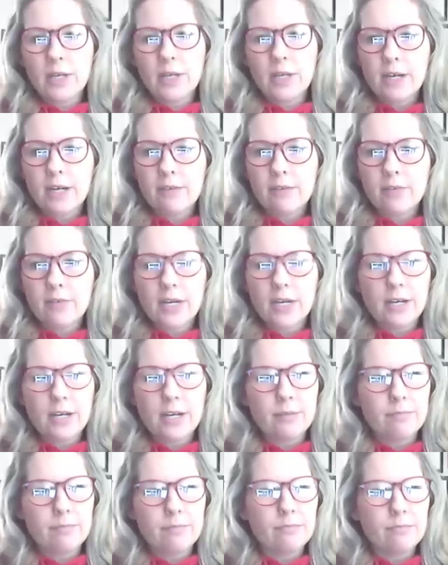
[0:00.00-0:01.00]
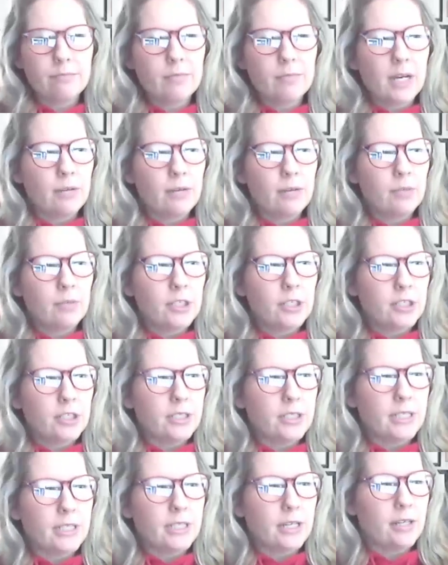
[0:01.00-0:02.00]
have, I would
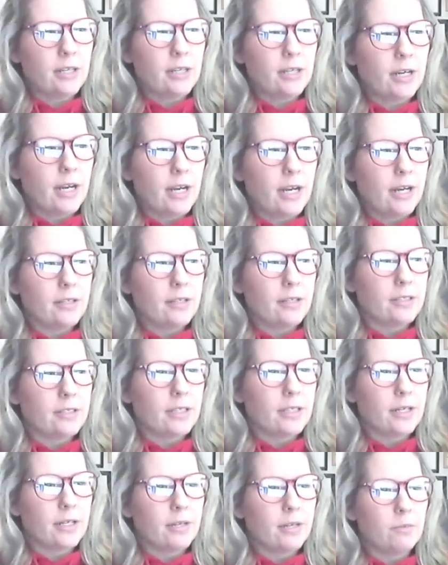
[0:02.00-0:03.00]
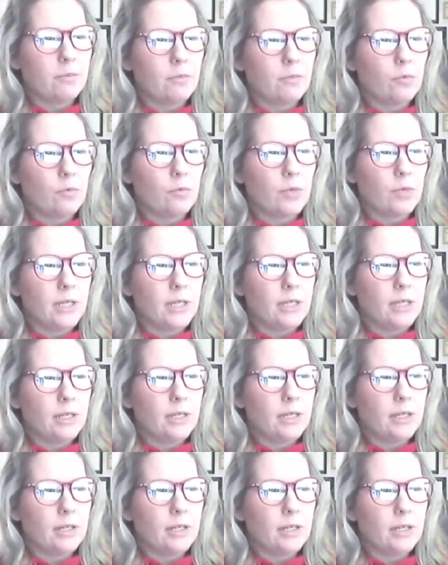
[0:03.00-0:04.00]
just say that as we
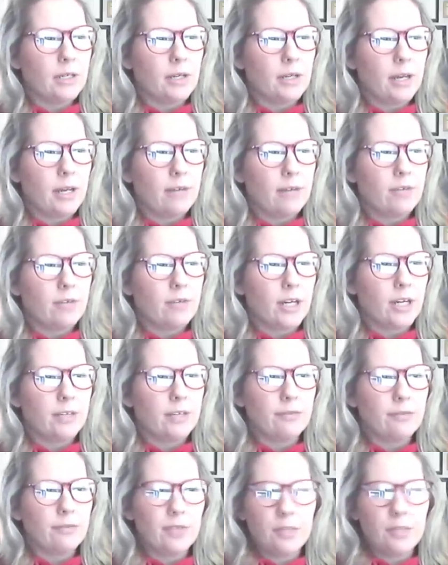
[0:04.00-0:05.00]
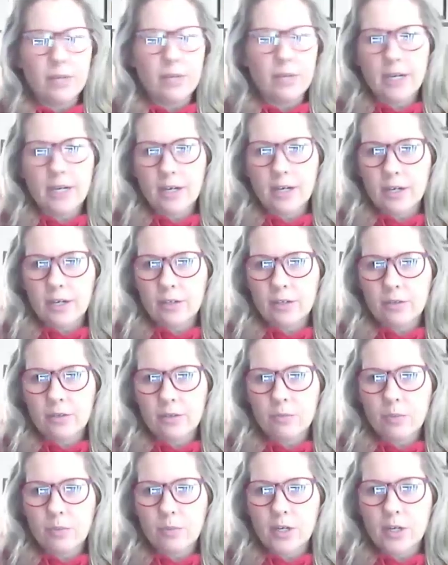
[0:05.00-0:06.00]
have gotten feedback on
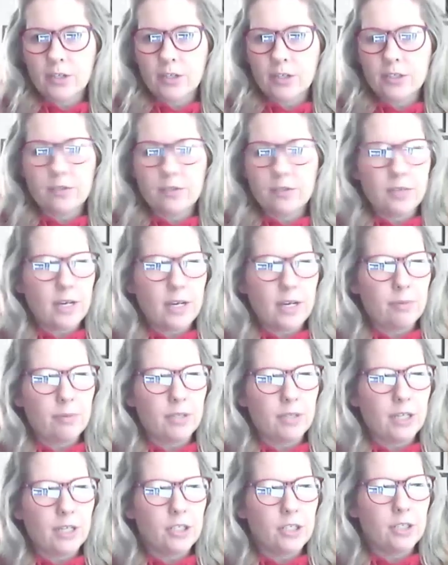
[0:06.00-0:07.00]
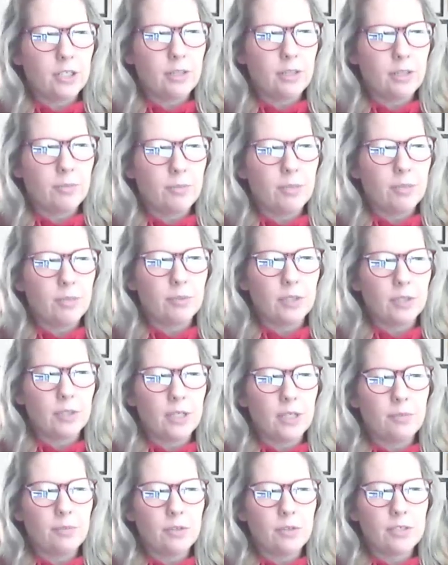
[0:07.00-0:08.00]
parts of the application that people
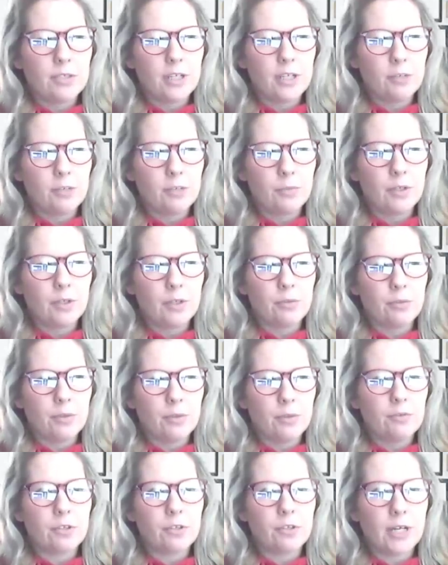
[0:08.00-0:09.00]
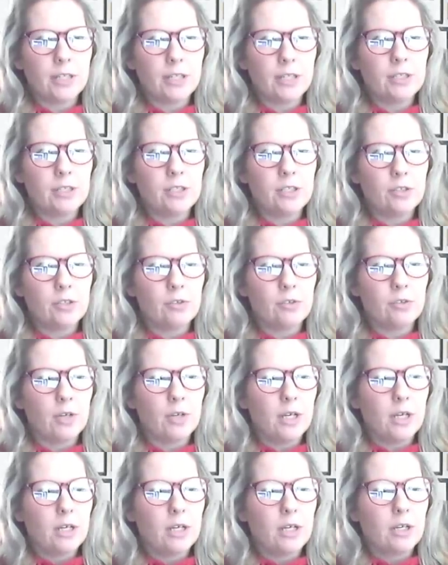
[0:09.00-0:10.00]
need most help with, we've tried to
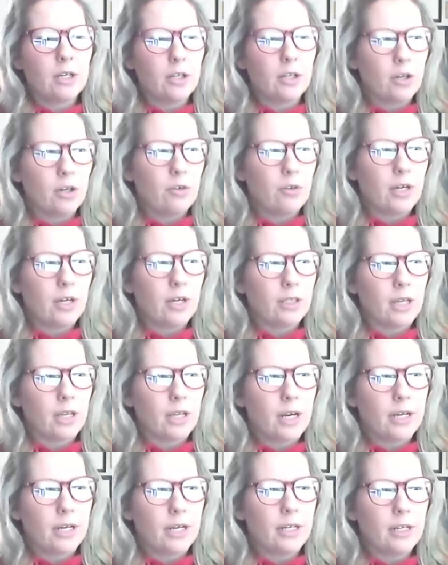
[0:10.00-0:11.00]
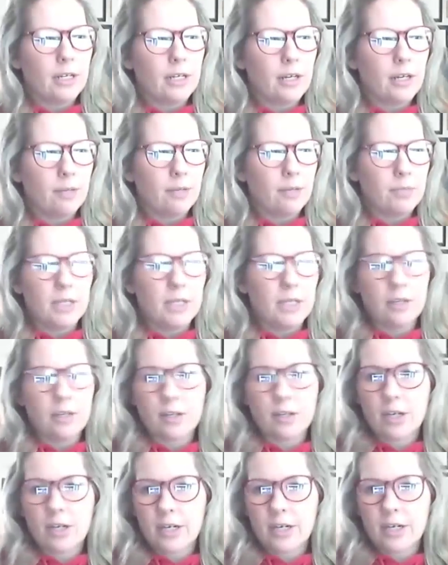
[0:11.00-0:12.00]
go online and update our
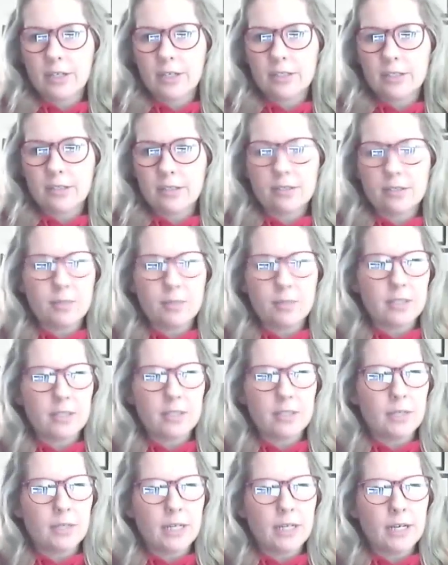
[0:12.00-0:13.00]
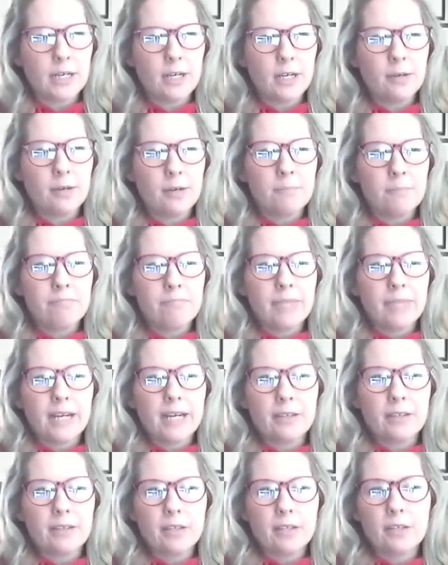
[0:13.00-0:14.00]
guidance as best we can. I
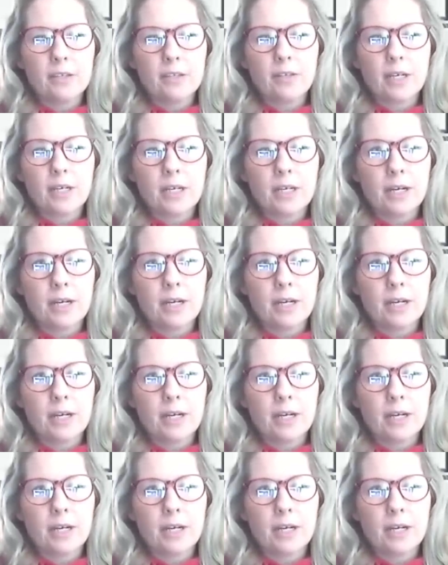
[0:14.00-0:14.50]
think that